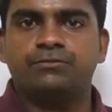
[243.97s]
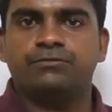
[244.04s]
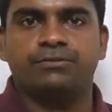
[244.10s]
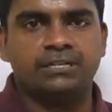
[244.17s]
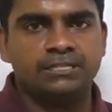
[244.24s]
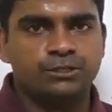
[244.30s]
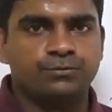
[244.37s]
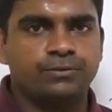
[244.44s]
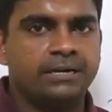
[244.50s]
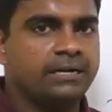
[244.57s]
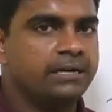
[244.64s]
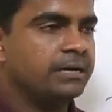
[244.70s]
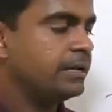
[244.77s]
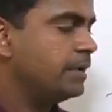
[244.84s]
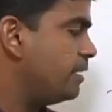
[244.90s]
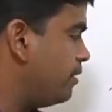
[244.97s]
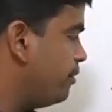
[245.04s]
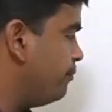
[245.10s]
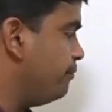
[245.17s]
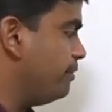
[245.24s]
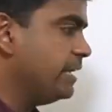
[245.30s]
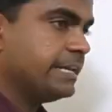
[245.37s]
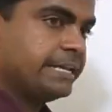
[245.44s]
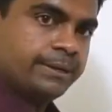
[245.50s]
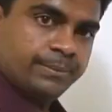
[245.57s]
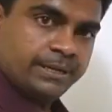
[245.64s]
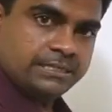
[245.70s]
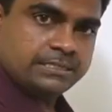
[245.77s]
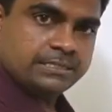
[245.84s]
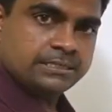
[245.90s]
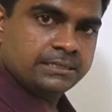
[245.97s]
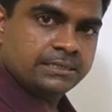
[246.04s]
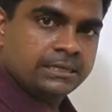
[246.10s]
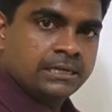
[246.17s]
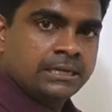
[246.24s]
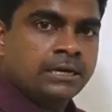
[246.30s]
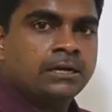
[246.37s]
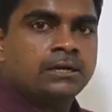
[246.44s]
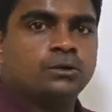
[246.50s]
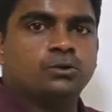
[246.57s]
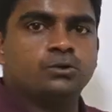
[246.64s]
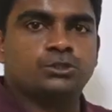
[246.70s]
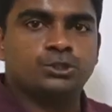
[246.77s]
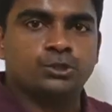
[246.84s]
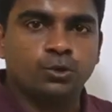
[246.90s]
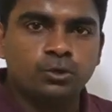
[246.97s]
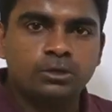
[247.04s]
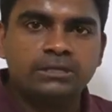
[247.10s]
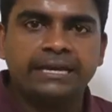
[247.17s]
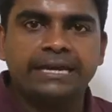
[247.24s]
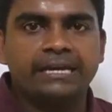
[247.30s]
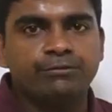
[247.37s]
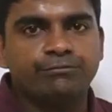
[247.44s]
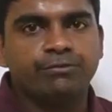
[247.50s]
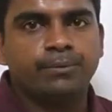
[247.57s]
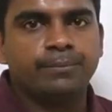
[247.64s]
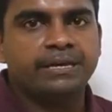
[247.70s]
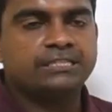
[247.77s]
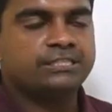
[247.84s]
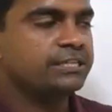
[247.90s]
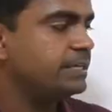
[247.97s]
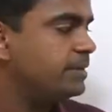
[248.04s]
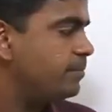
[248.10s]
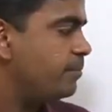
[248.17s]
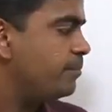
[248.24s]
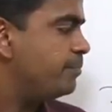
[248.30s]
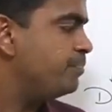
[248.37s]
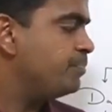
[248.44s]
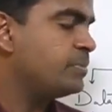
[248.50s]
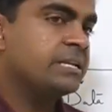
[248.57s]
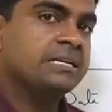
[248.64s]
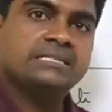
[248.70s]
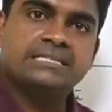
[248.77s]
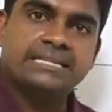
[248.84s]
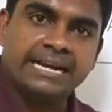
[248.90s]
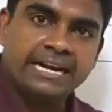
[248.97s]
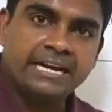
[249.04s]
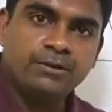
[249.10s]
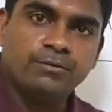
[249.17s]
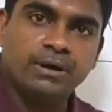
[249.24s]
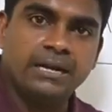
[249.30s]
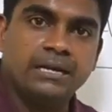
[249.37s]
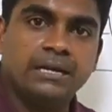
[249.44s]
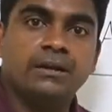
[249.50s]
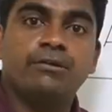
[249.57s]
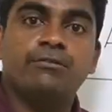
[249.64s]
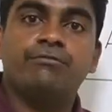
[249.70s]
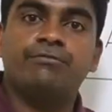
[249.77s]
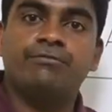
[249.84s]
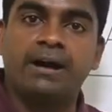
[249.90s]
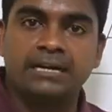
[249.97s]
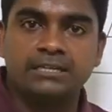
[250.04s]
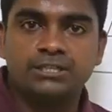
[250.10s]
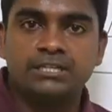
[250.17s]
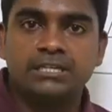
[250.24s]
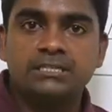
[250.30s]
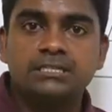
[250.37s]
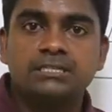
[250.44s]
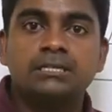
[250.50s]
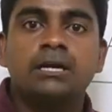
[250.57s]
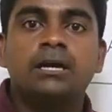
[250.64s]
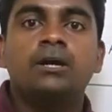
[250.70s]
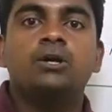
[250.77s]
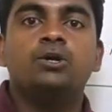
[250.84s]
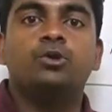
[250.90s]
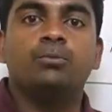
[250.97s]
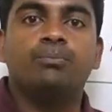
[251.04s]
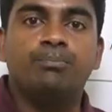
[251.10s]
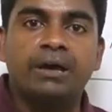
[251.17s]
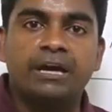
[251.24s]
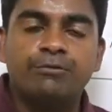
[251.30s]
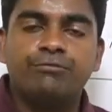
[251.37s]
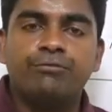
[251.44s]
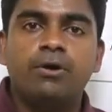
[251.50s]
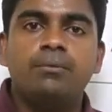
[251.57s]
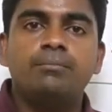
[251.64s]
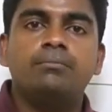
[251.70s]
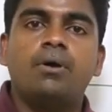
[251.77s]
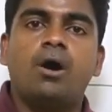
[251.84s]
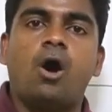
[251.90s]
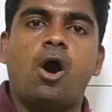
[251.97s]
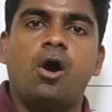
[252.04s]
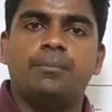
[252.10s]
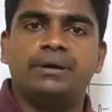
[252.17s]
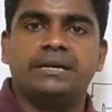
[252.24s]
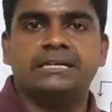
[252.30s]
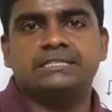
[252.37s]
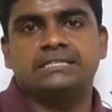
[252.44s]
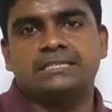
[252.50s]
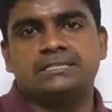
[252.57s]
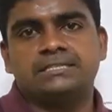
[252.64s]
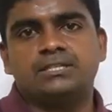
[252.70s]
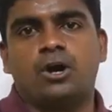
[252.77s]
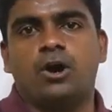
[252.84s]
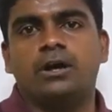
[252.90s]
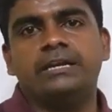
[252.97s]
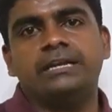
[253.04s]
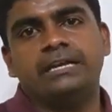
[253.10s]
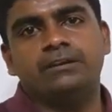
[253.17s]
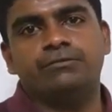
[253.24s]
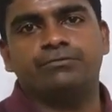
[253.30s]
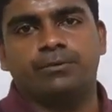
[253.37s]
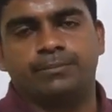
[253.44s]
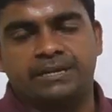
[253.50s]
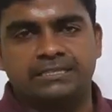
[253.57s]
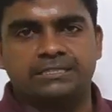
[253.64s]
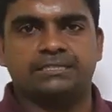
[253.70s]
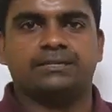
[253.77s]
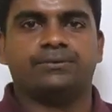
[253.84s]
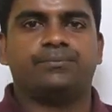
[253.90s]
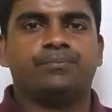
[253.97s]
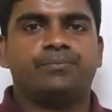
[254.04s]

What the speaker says: First one, variables to store the information. Second one, functions to perform operations on information.